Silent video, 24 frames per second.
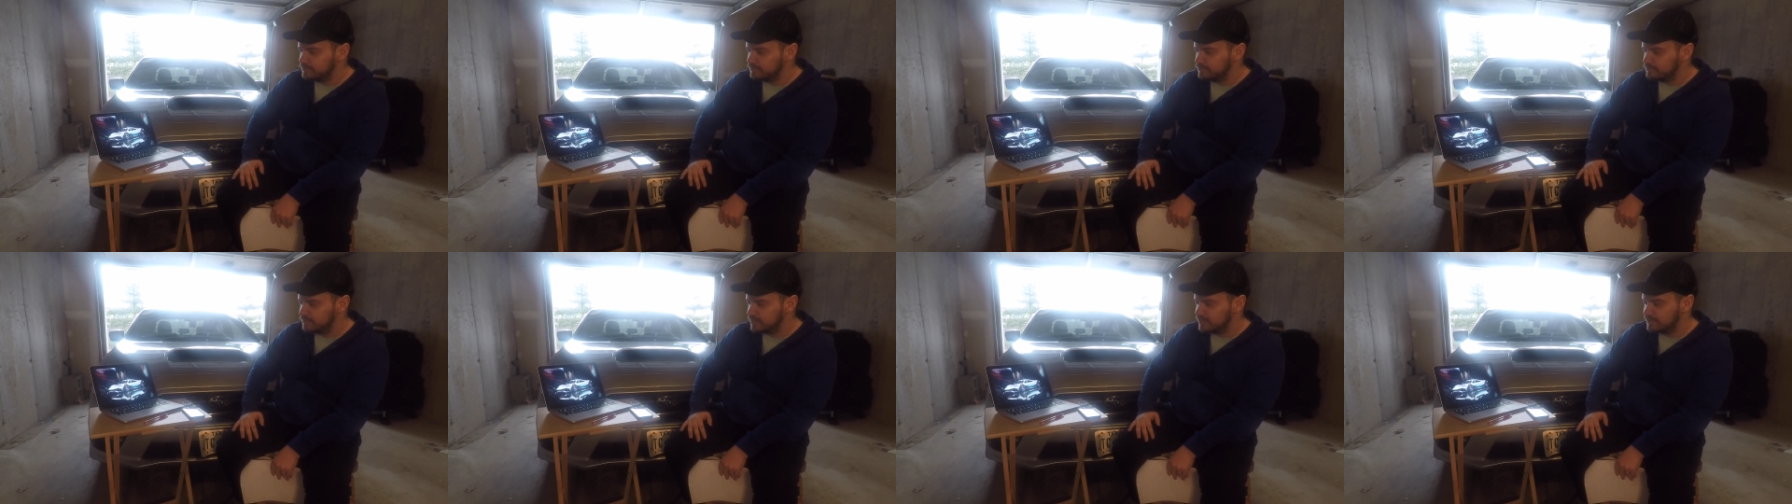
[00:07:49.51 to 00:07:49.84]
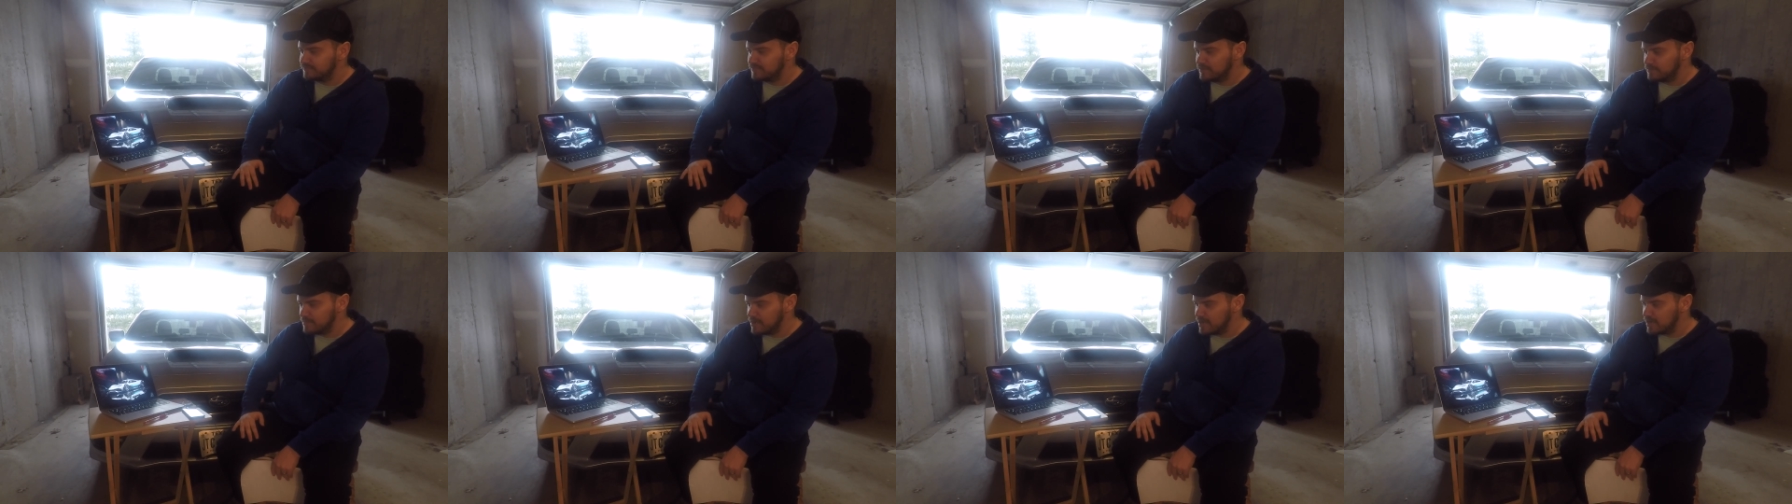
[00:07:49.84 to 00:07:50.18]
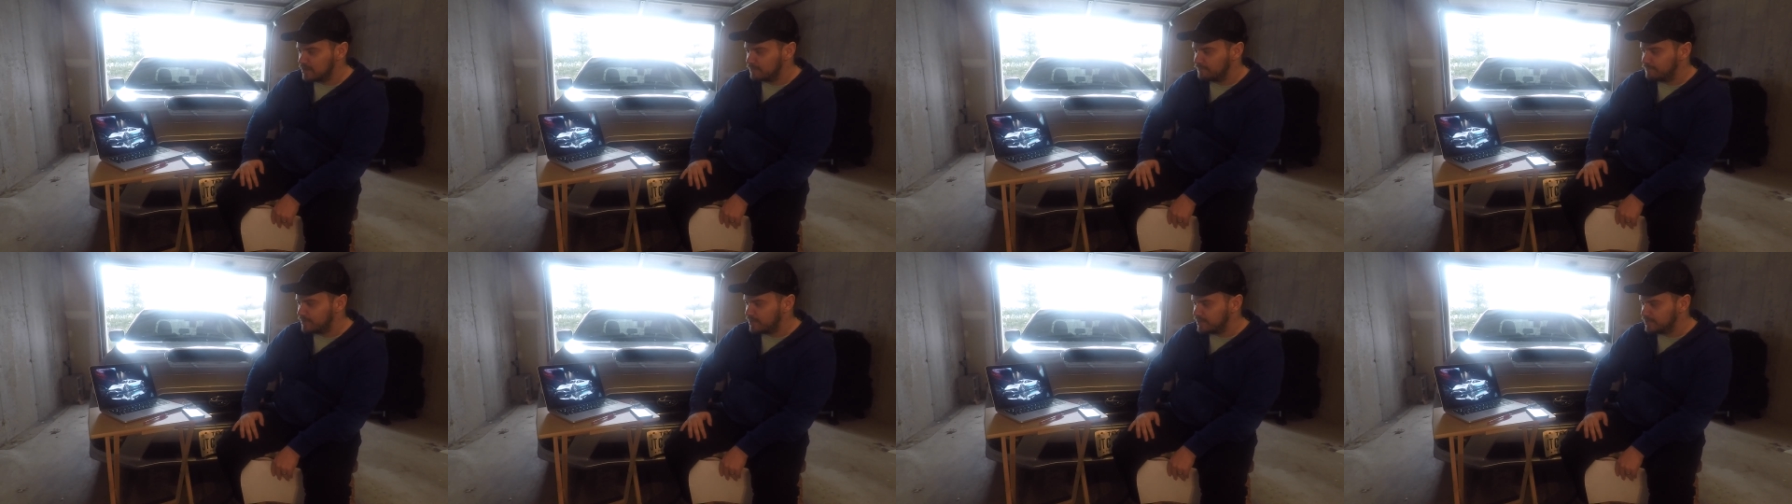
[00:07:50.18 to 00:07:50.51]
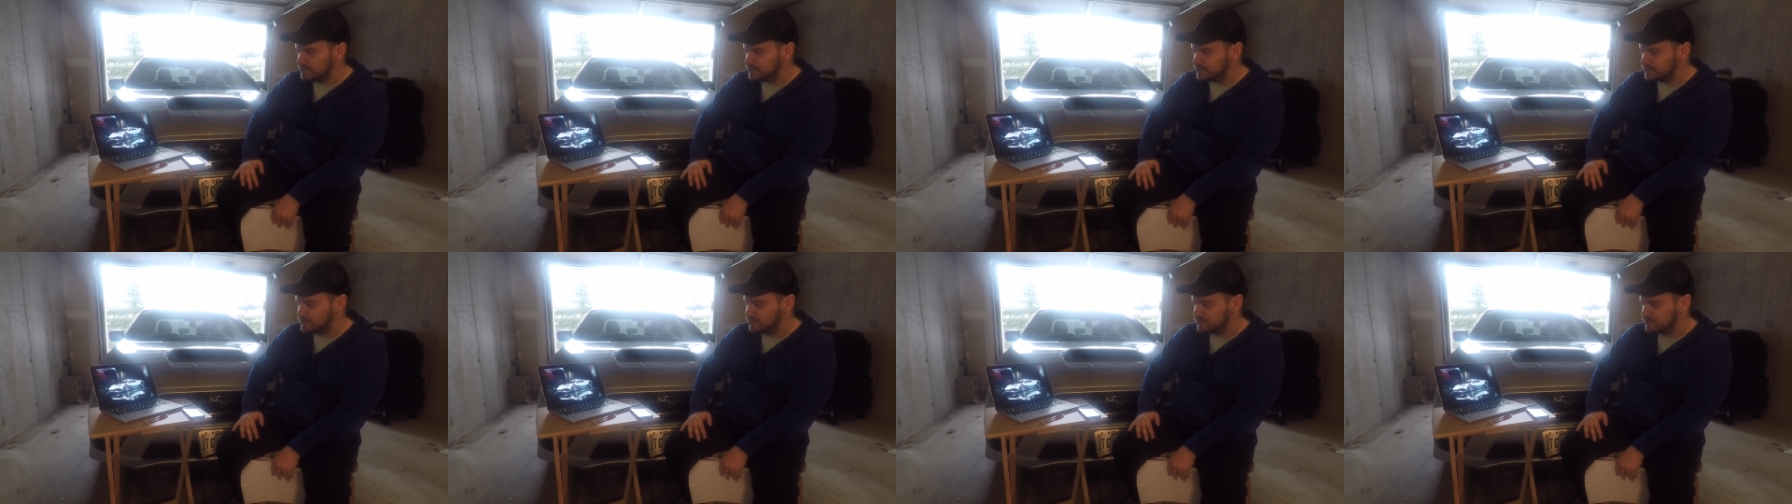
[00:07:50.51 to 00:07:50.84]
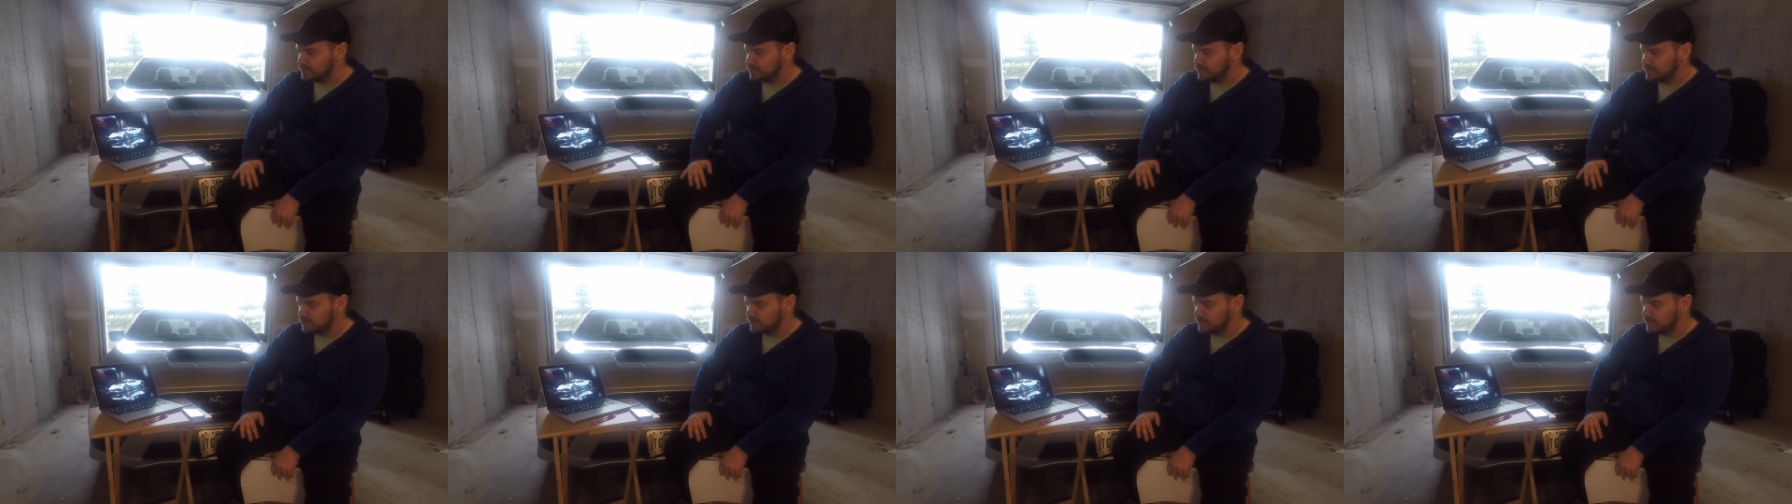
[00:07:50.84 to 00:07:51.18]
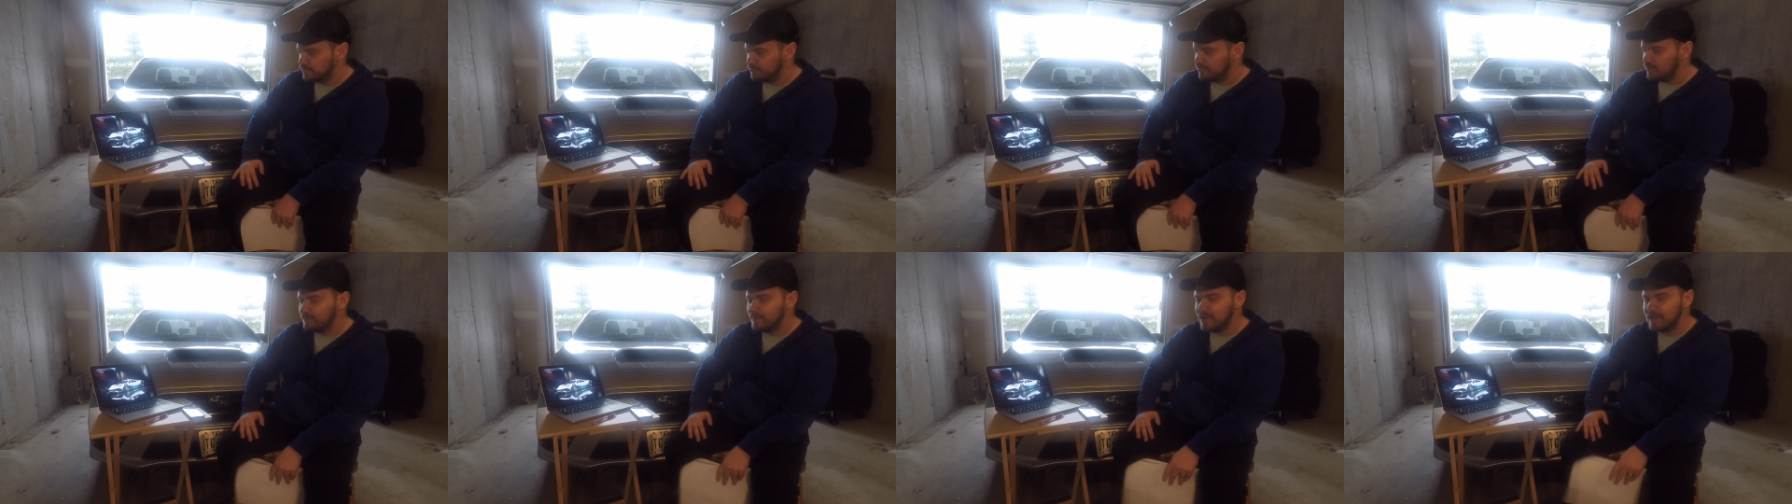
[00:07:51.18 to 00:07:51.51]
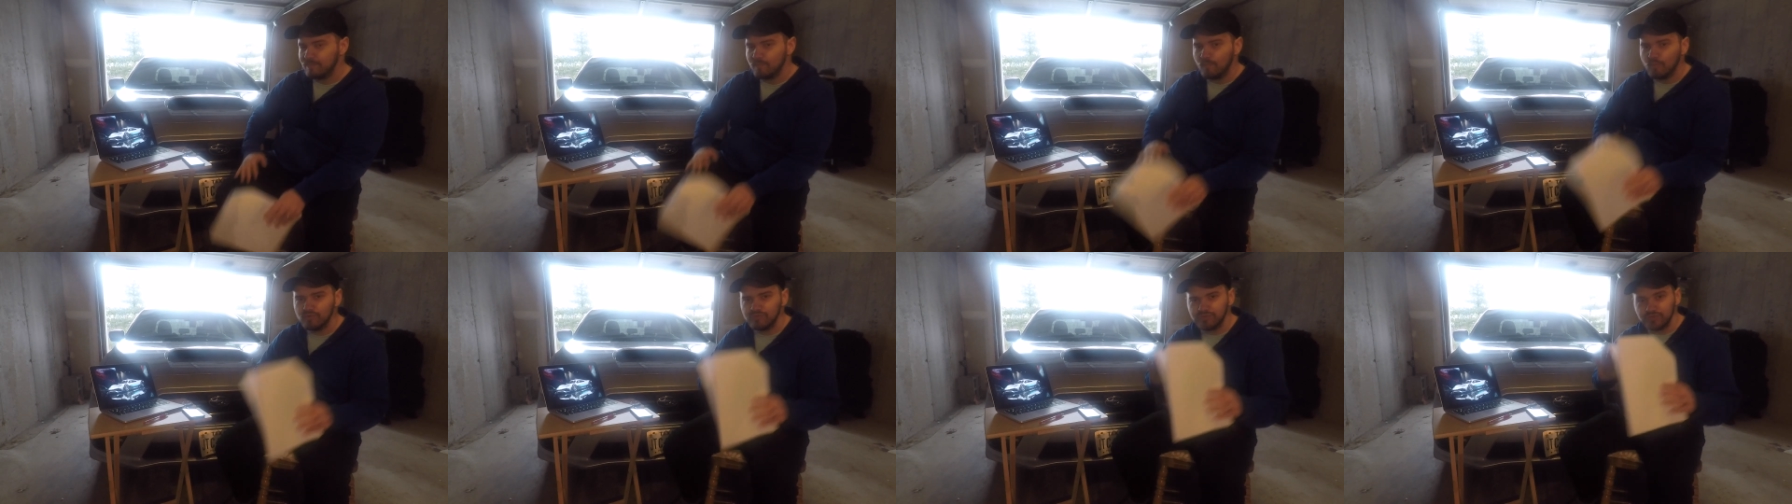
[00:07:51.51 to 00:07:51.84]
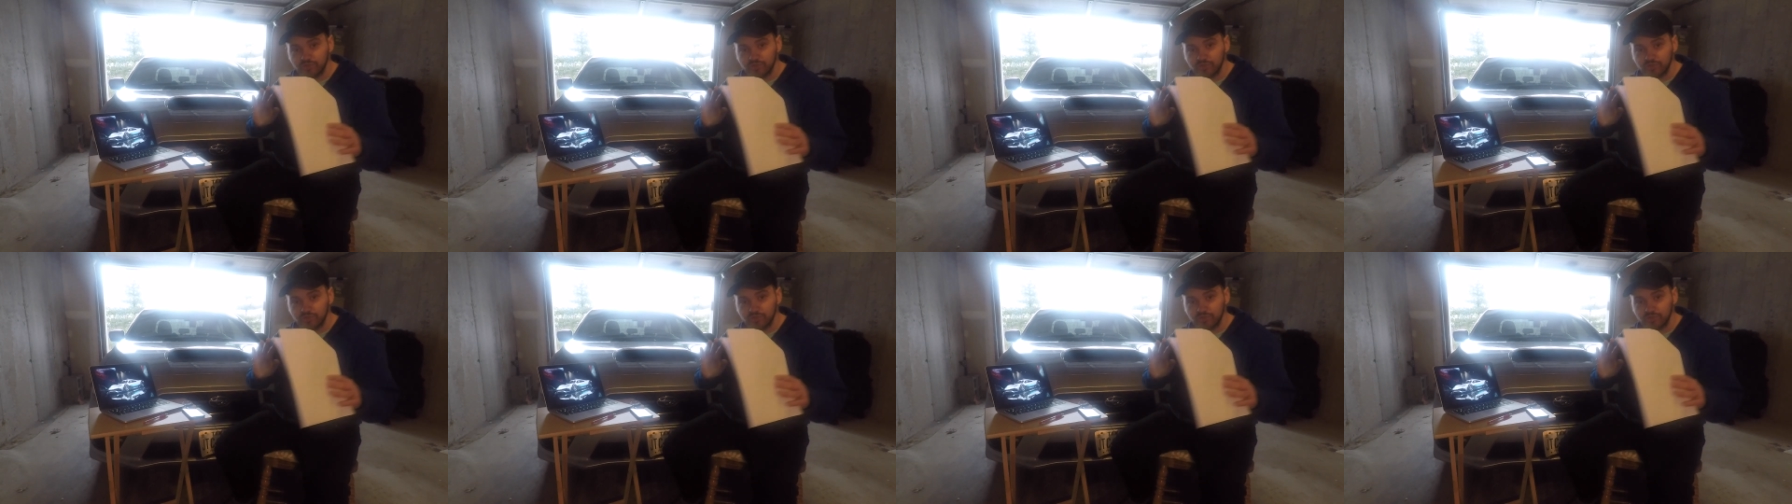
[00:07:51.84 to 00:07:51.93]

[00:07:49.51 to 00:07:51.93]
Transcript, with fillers: but if they make a bunch, if they make more than